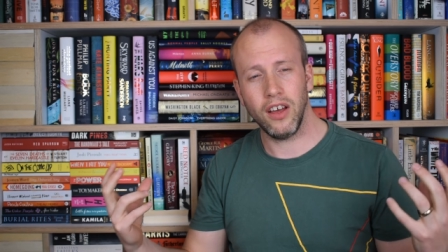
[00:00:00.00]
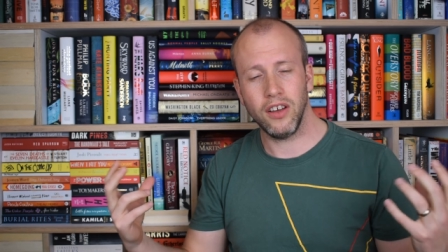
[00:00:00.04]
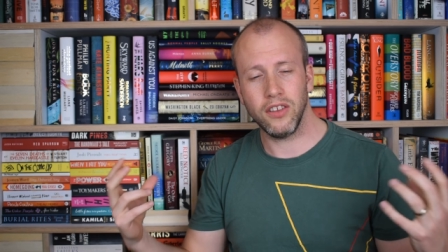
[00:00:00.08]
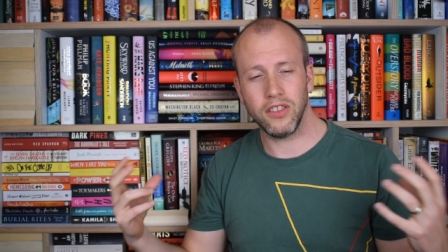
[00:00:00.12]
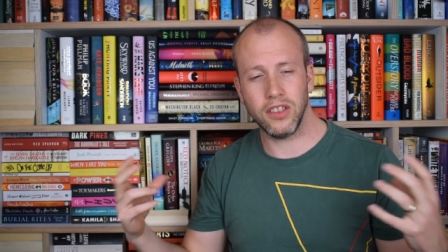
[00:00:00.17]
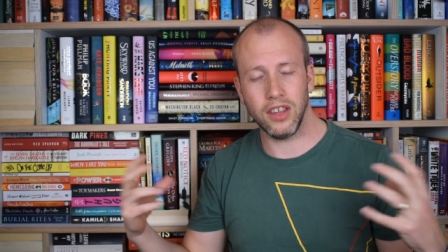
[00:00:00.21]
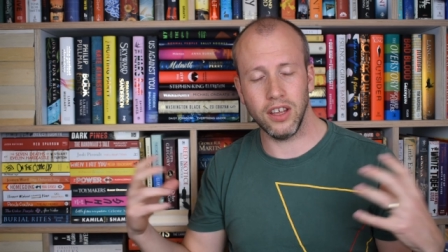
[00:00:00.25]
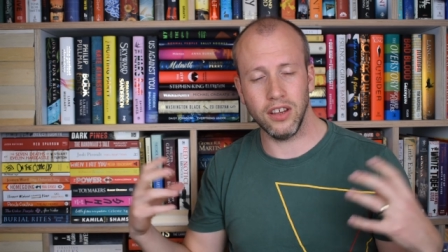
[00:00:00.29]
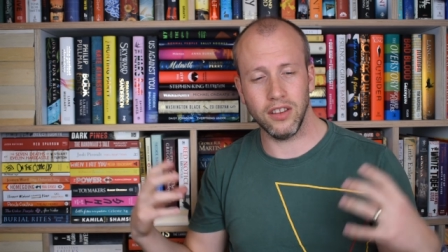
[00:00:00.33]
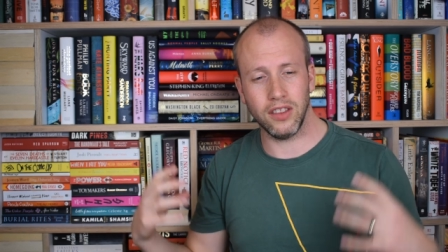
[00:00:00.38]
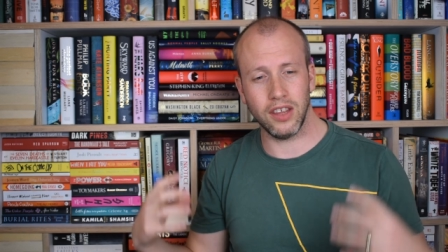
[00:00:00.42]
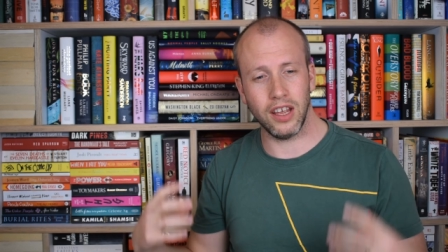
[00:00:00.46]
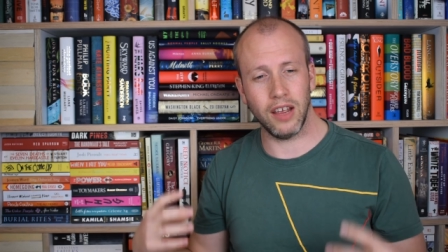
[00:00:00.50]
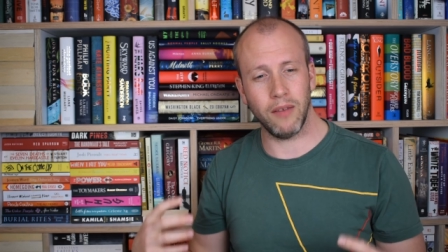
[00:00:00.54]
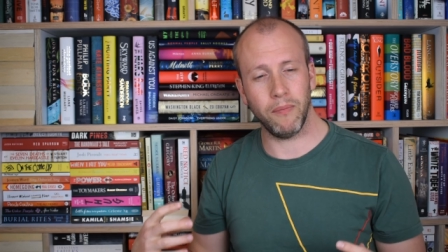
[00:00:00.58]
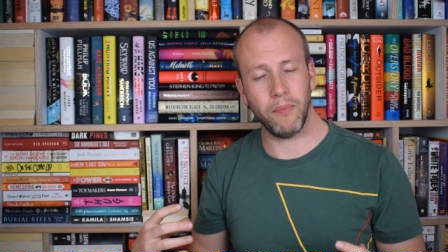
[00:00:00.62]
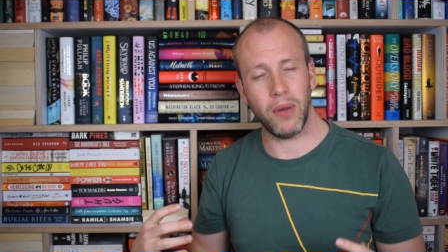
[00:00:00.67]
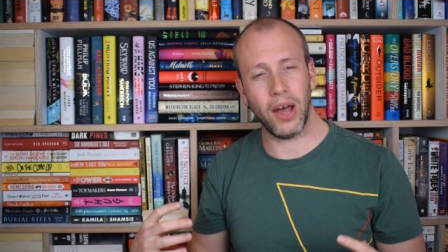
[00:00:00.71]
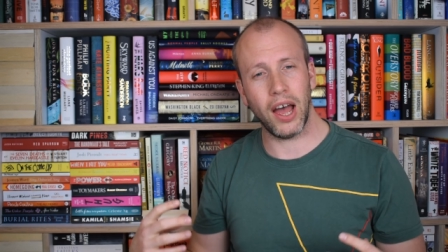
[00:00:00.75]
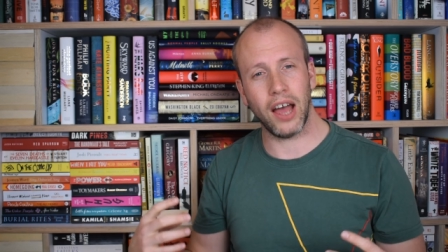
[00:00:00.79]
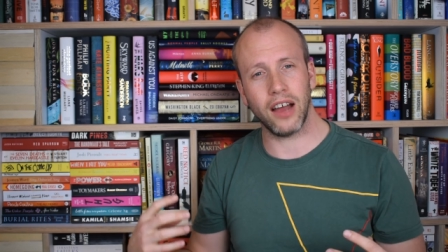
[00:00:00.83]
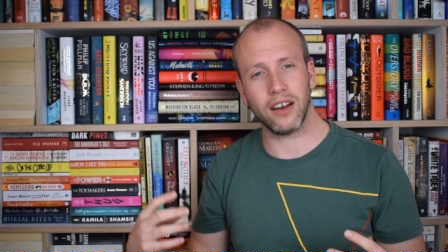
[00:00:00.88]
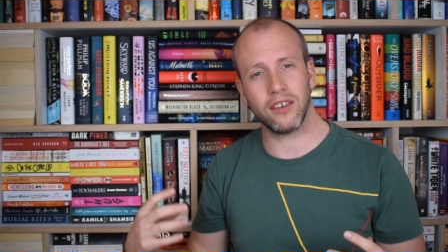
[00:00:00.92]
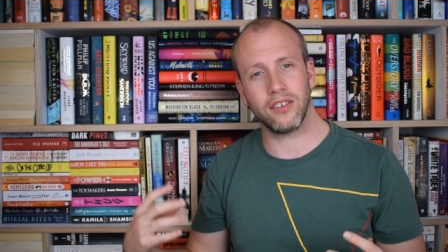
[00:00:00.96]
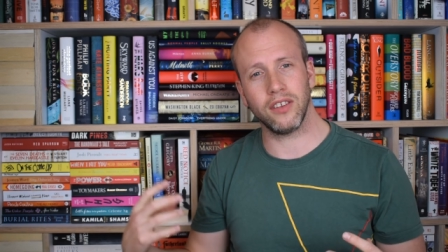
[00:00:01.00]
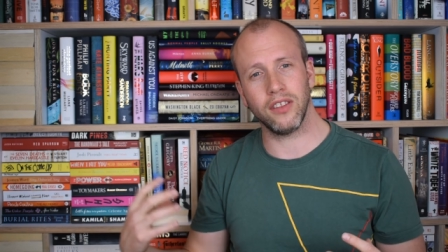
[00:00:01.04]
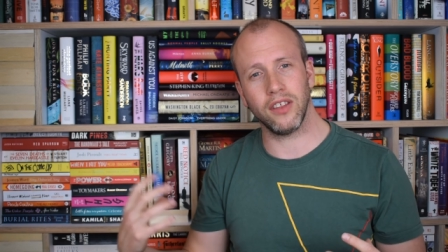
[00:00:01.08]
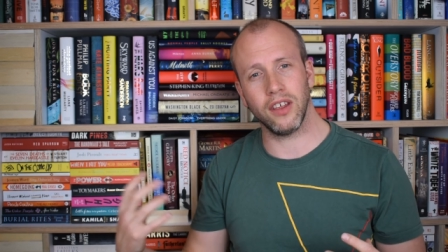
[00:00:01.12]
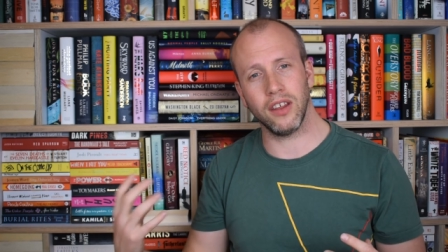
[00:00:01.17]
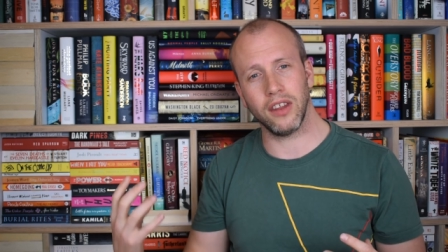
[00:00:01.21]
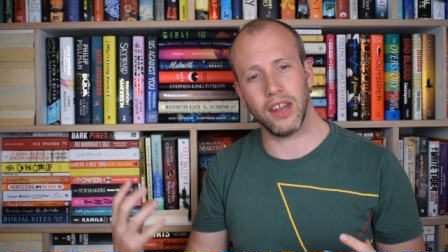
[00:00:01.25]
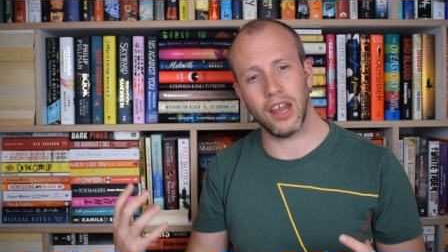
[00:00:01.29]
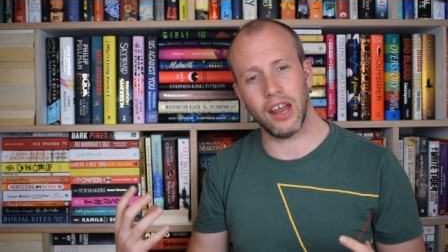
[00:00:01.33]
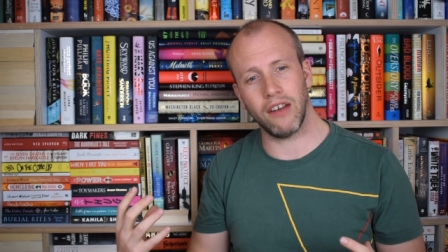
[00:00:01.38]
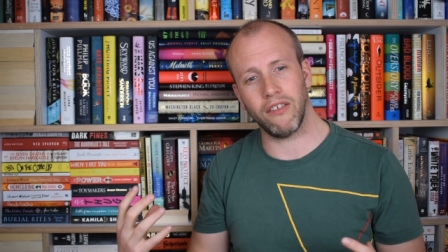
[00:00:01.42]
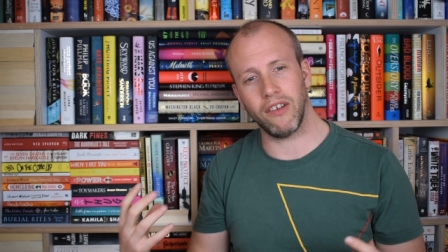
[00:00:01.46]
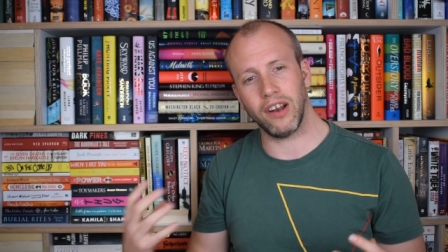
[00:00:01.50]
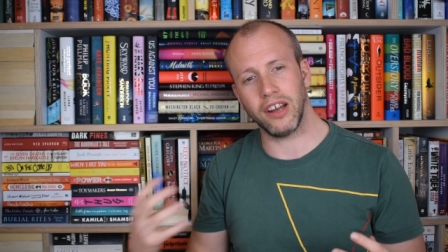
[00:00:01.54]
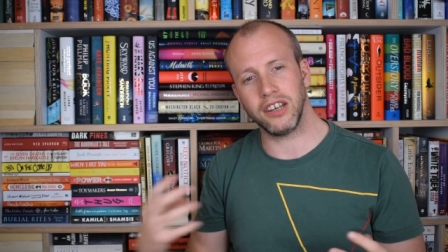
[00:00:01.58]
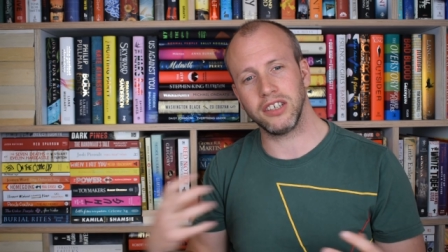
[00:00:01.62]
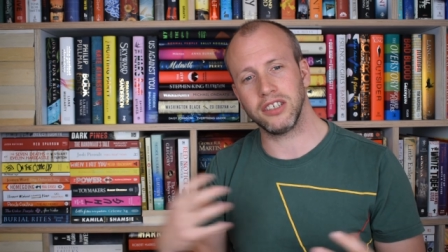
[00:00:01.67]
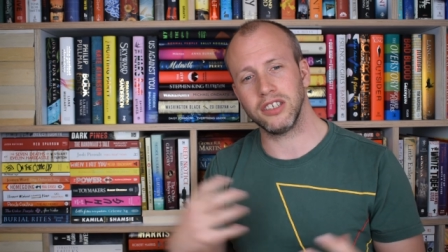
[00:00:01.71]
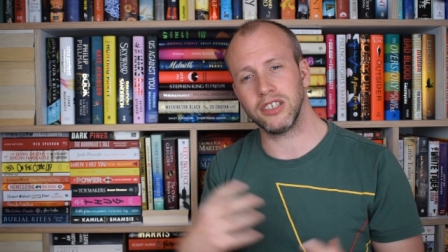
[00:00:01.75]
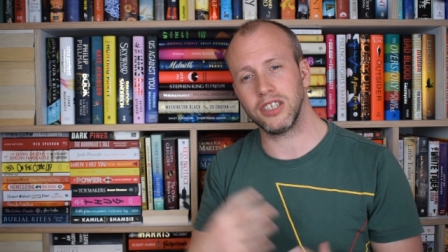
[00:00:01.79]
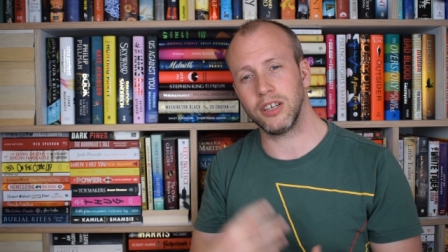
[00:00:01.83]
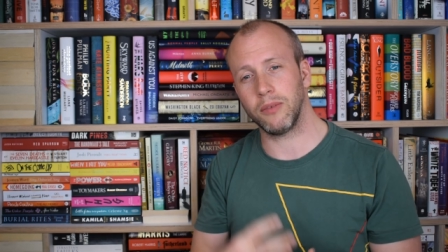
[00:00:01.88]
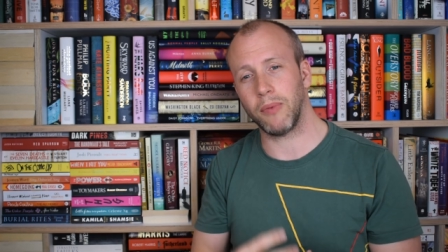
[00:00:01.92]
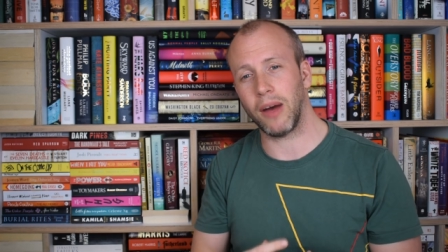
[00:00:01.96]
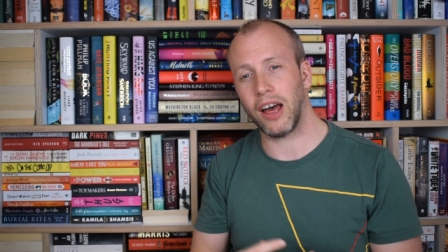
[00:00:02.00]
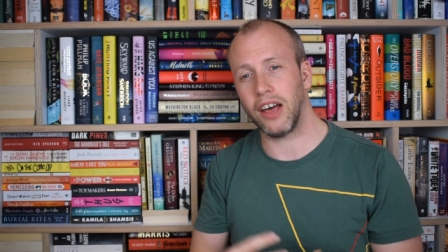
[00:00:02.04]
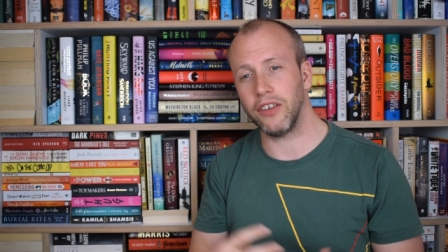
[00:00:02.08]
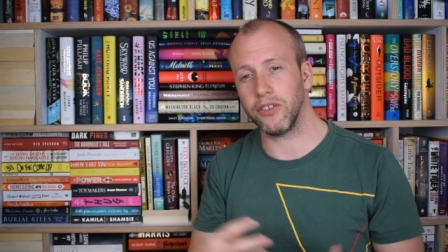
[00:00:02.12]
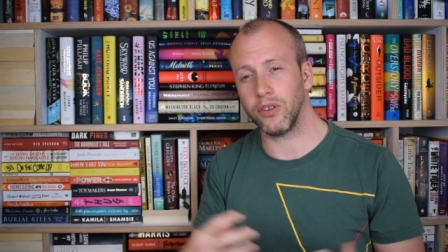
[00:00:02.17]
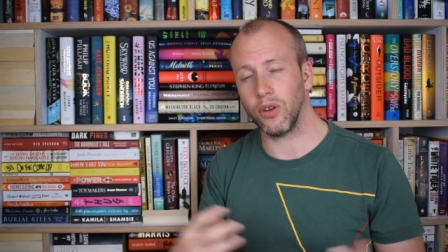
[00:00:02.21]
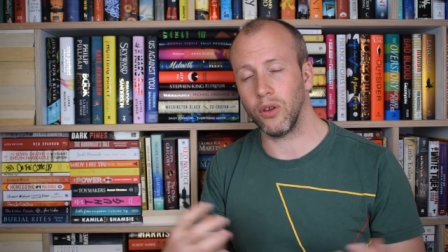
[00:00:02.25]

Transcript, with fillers: the the impact that their relationship has